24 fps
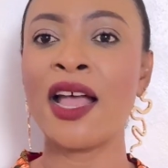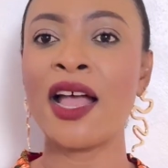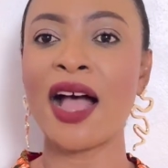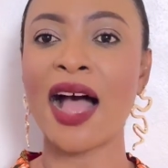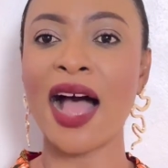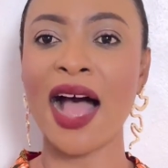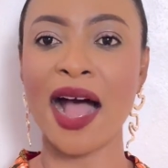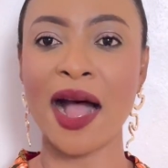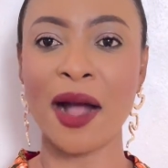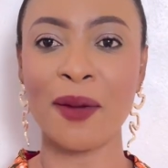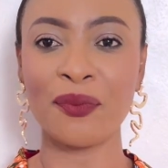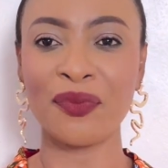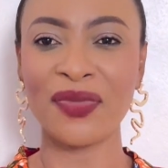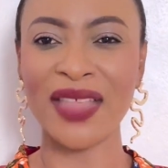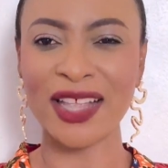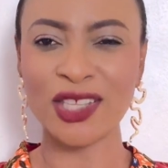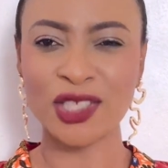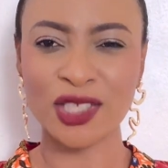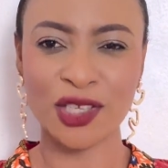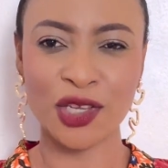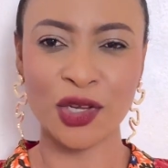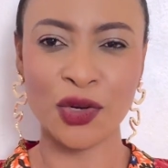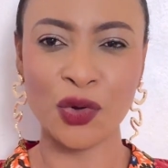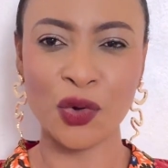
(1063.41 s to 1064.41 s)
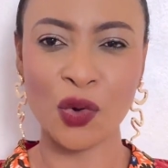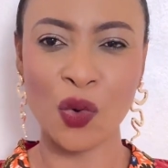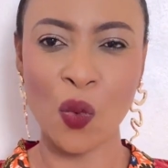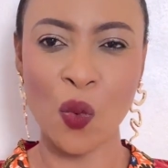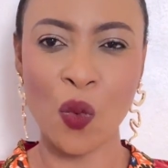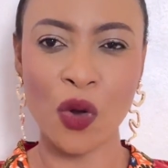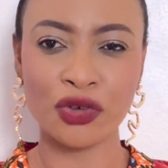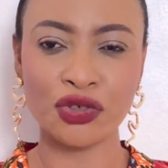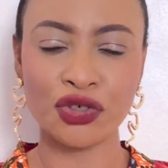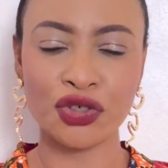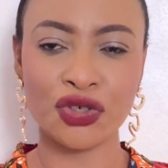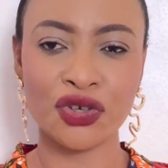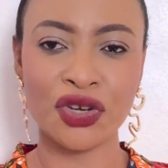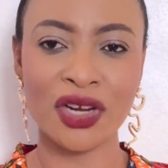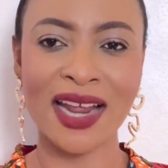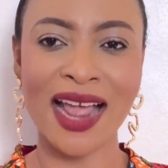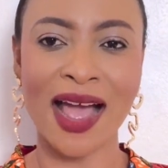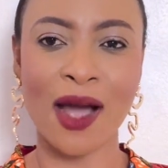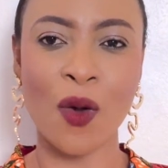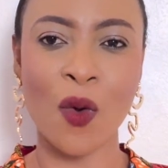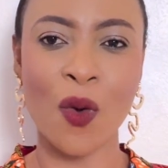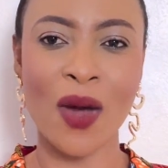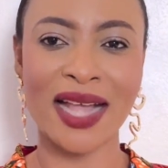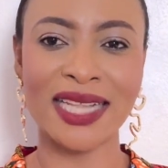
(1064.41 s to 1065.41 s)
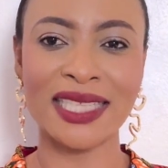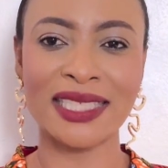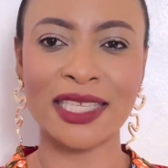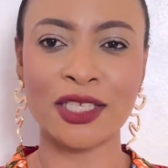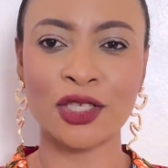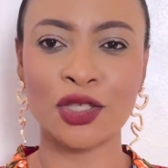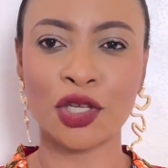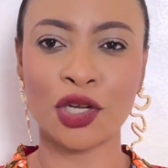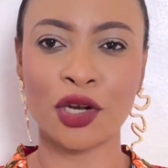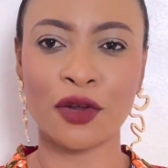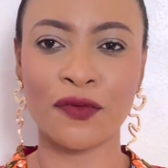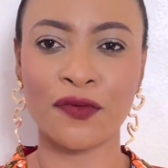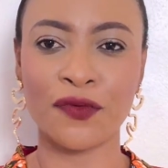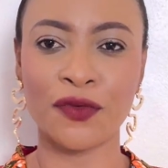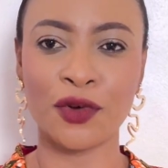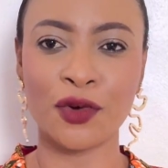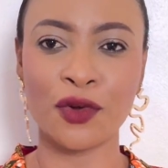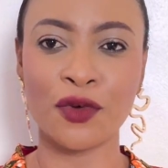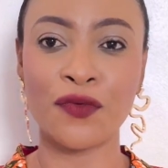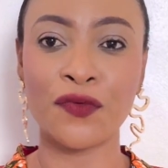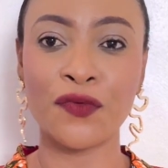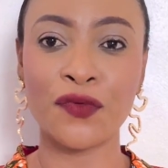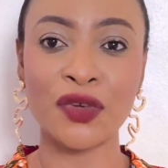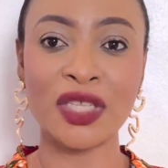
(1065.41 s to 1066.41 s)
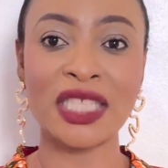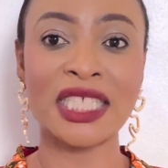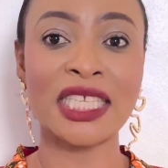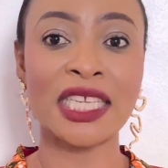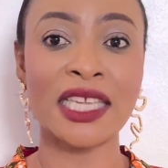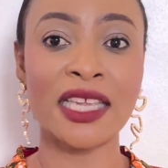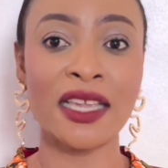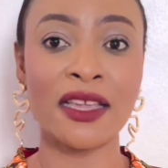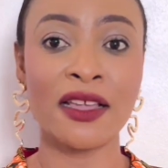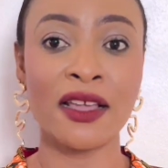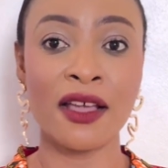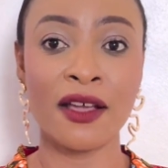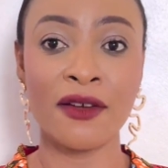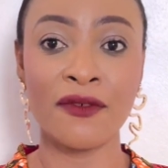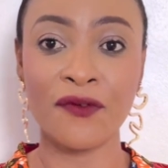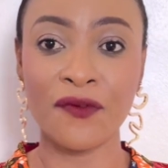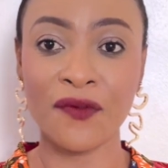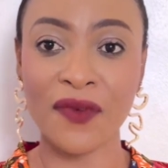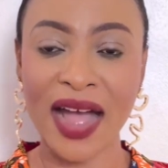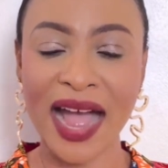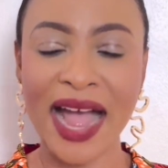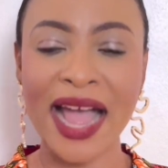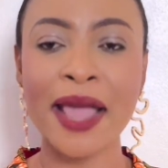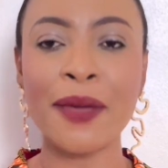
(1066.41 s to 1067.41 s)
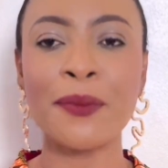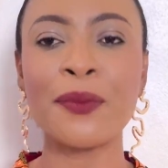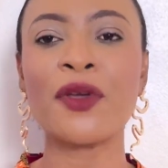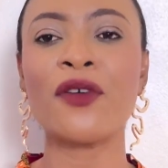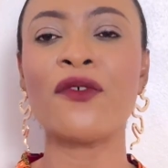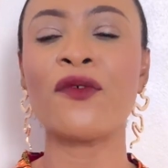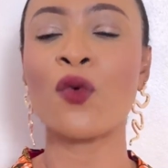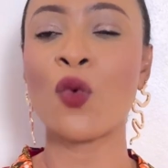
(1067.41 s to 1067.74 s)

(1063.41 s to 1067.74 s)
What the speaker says: That's, watery, aquatic sort of, fruity vibe.